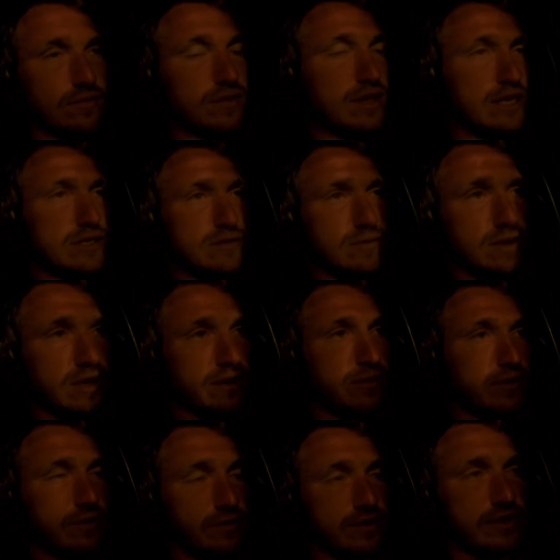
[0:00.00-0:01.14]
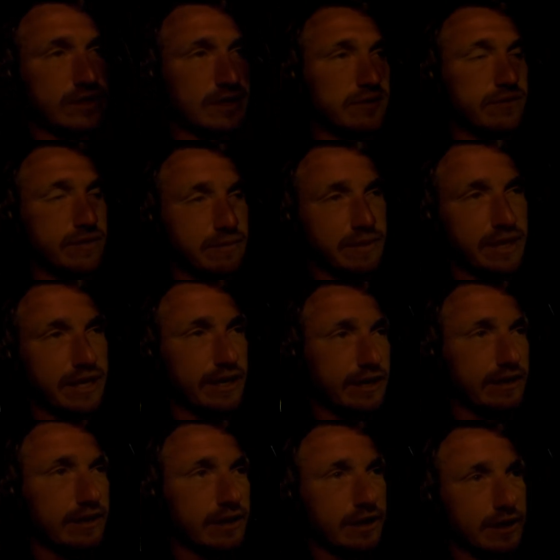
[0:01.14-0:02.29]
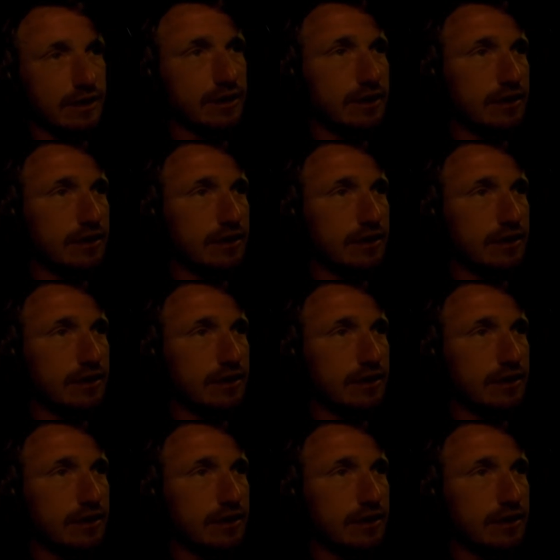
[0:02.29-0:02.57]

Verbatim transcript: that's why we always say we made it, like,